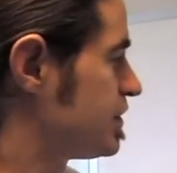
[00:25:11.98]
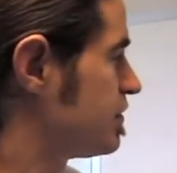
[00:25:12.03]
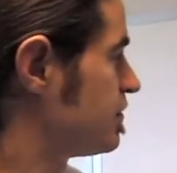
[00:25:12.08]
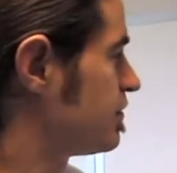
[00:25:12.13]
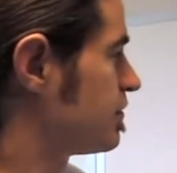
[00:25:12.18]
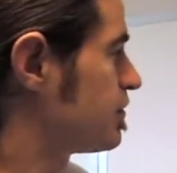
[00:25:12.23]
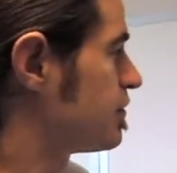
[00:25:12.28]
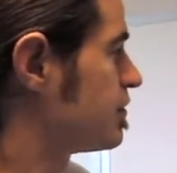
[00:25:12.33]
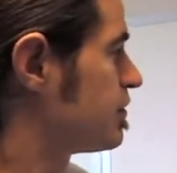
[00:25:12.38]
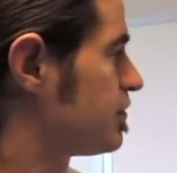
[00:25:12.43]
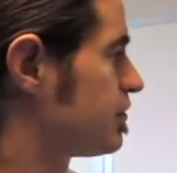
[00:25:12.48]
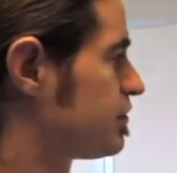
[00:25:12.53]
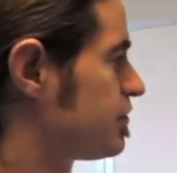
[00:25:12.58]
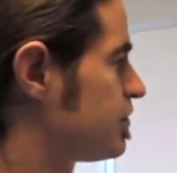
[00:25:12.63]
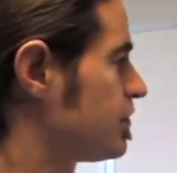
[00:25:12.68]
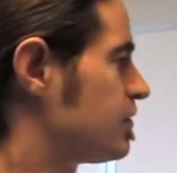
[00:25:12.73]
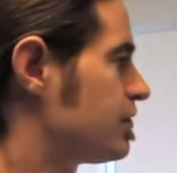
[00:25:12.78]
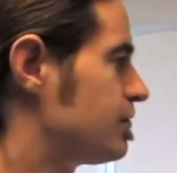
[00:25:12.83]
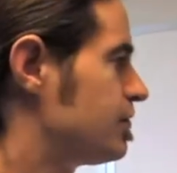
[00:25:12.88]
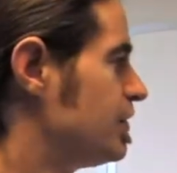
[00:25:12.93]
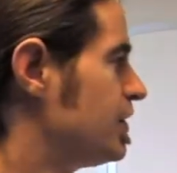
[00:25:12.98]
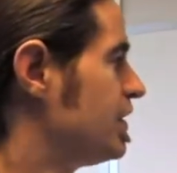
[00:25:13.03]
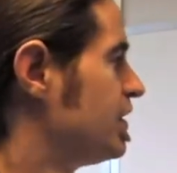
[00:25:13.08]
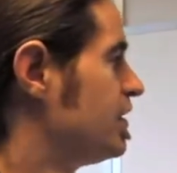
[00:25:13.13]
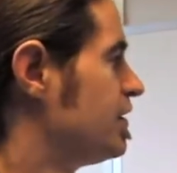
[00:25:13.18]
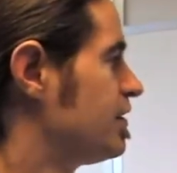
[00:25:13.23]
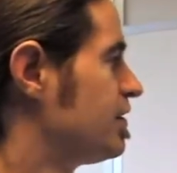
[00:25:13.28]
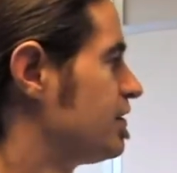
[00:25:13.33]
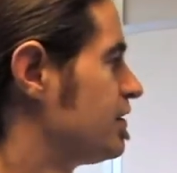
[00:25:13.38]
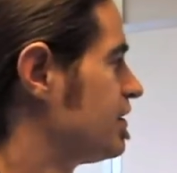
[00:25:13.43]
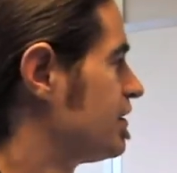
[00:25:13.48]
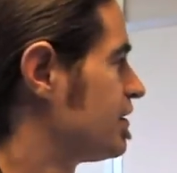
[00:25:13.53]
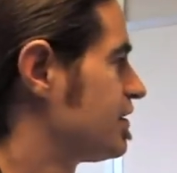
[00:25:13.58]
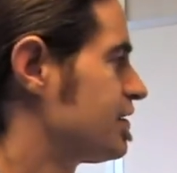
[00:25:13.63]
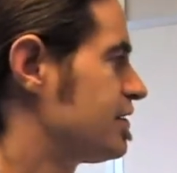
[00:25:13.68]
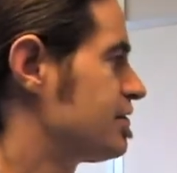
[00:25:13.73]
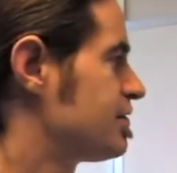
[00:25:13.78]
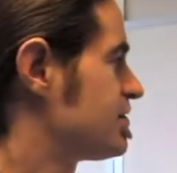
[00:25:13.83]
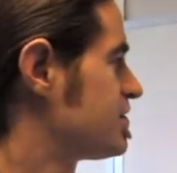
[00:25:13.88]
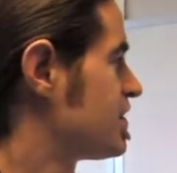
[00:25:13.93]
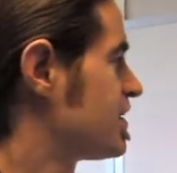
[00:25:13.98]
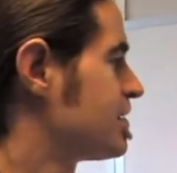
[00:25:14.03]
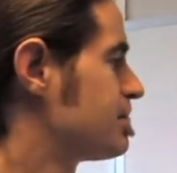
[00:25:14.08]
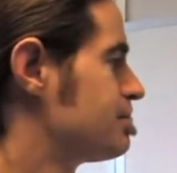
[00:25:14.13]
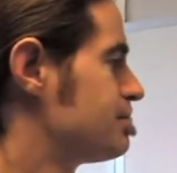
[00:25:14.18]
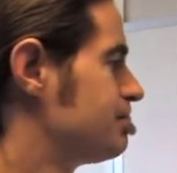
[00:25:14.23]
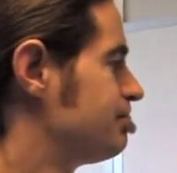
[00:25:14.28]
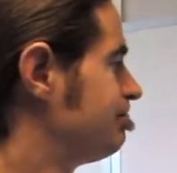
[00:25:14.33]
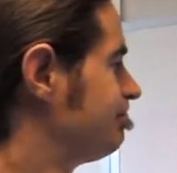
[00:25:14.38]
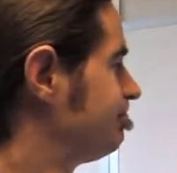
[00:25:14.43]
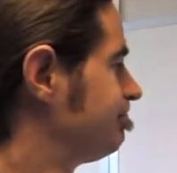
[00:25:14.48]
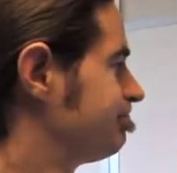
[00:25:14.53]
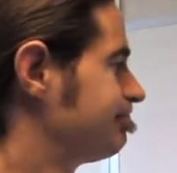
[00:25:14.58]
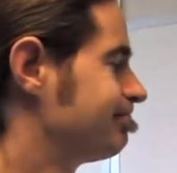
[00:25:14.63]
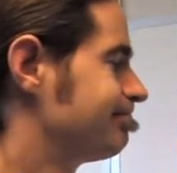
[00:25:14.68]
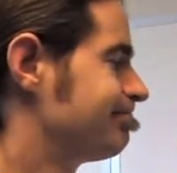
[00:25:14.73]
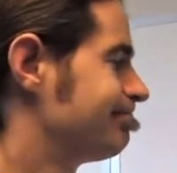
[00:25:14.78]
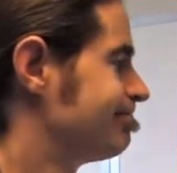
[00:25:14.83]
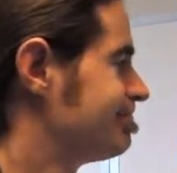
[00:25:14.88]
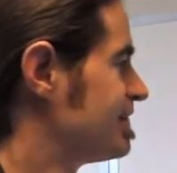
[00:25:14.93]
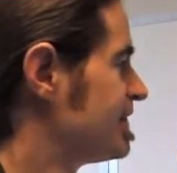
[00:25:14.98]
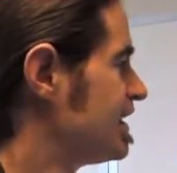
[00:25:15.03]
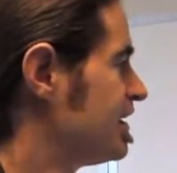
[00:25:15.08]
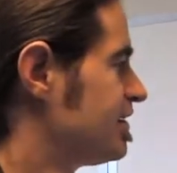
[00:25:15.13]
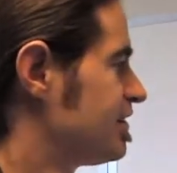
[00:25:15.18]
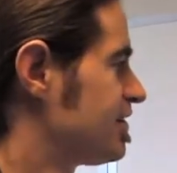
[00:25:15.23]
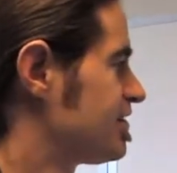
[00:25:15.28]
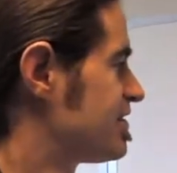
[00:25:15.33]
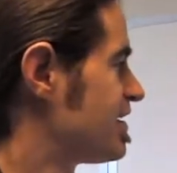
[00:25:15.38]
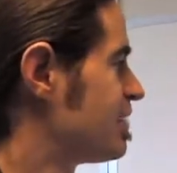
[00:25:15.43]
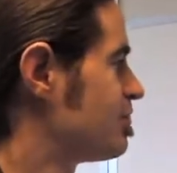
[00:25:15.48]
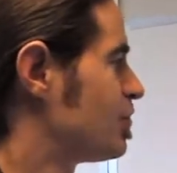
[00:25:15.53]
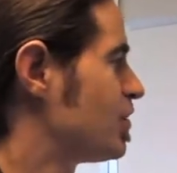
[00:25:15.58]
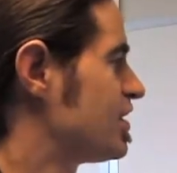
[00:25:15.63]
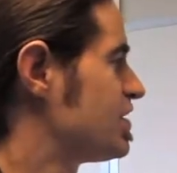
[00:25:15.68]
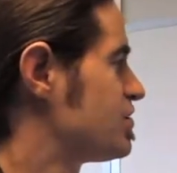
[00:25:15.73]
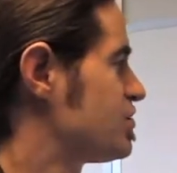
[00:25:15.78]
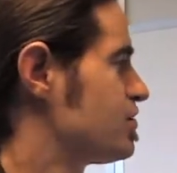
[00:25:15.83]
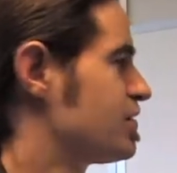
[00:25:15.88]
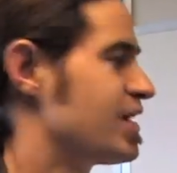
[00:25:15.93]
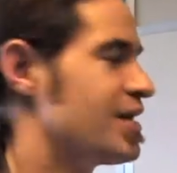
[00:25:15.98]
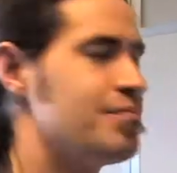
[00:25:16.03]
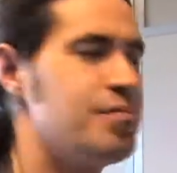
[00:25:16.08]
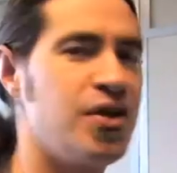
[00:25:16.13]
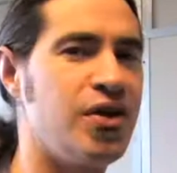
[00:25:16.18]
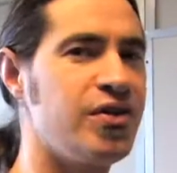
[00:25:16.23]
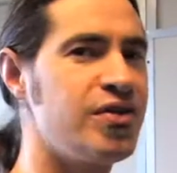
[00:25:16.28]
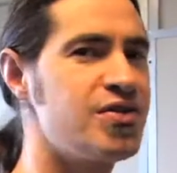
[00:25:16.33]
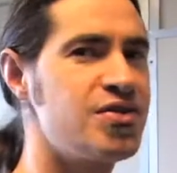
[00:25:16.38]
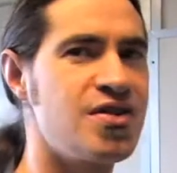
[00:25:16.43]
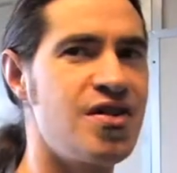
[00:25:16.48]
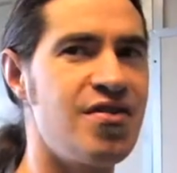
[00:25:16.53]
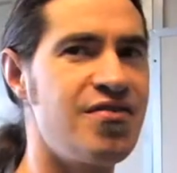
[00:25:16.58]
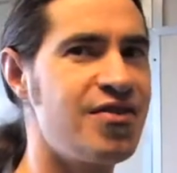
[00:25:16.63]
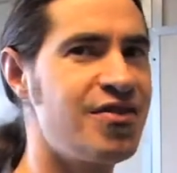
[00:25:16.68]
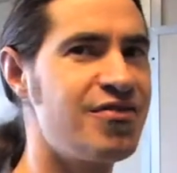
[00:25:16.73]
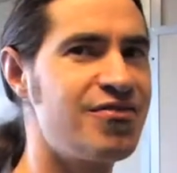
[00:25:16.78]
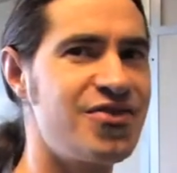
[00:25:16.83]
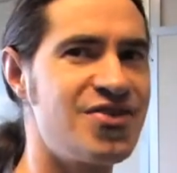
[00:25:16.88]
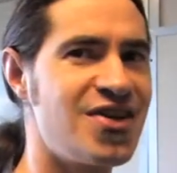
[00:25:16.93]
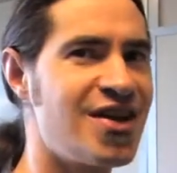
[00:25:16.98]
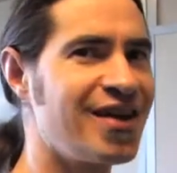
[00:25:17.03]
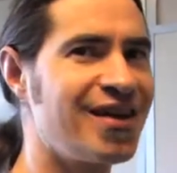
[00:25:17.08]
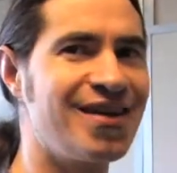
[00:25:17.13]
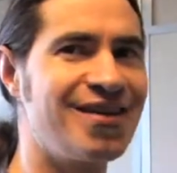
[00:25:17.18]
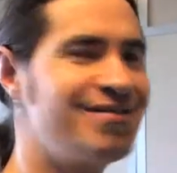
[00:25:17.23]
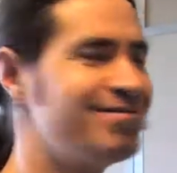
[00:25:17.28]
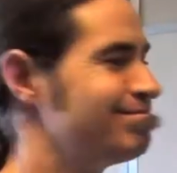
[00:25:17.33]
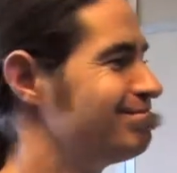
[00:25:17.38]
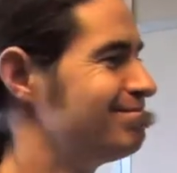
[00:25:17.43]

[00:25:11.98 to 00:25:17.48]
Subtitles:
Into the kernel. So the same ones you get millions of every second